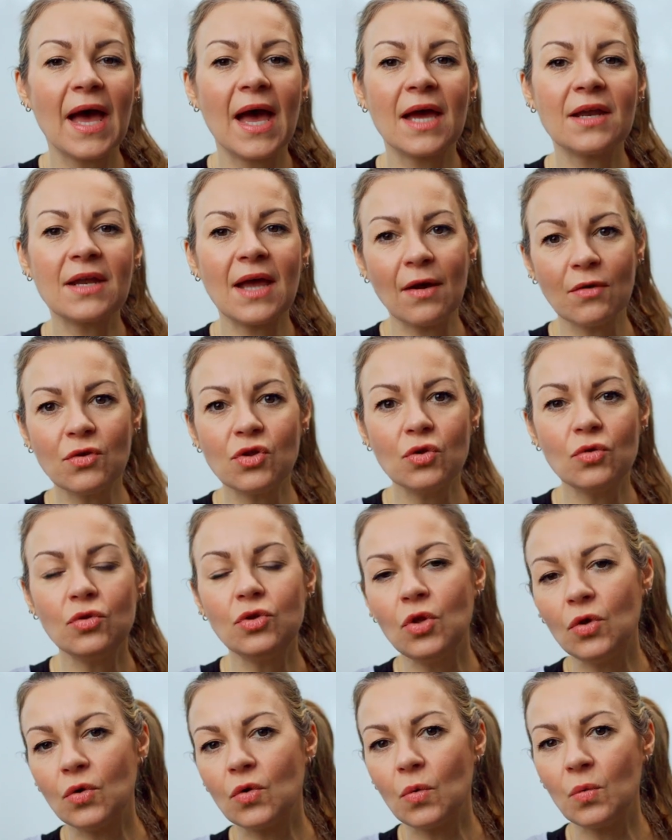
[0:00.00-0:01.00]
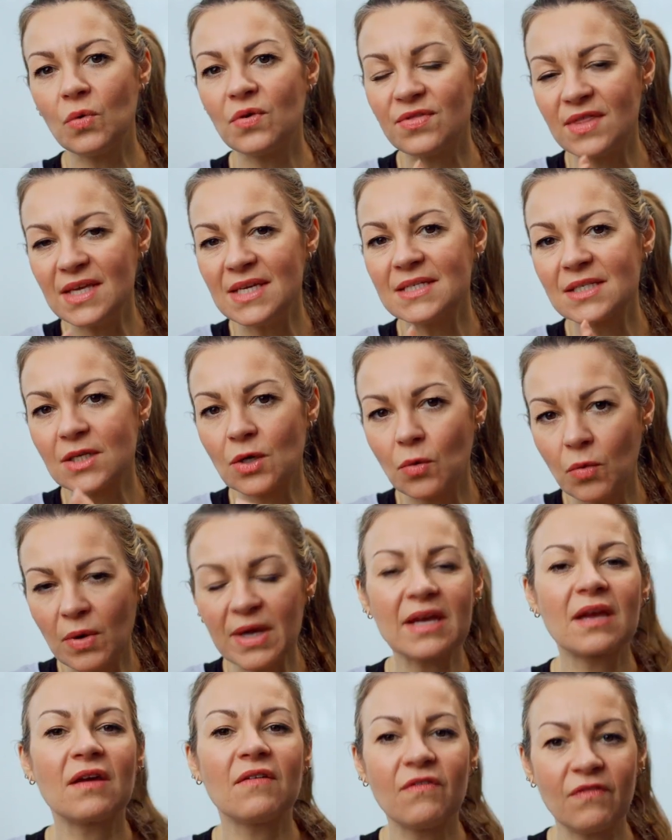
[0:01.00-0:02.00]
and how you look with these
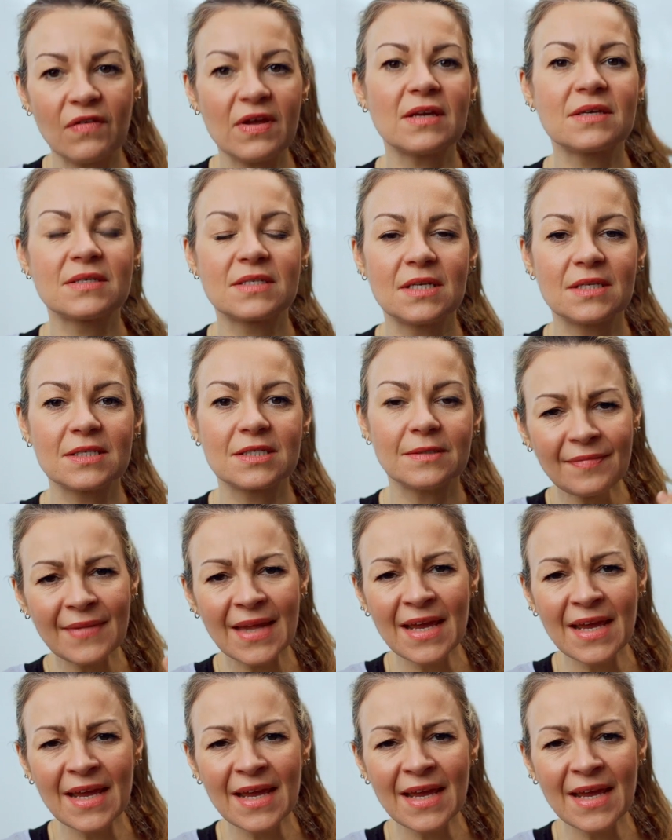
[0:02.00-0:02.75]
quick fixes.